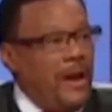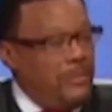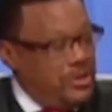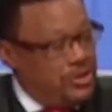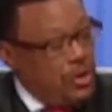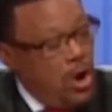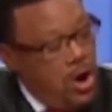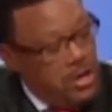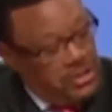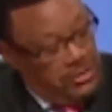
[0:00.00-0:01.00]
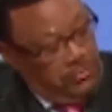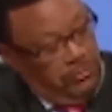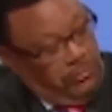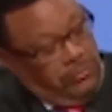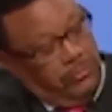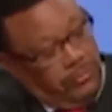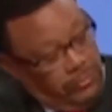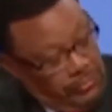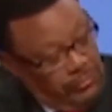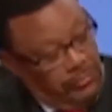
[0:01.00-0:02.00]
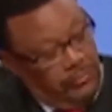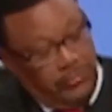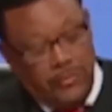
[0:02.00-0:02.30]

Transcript: the better part of the last 30 years. He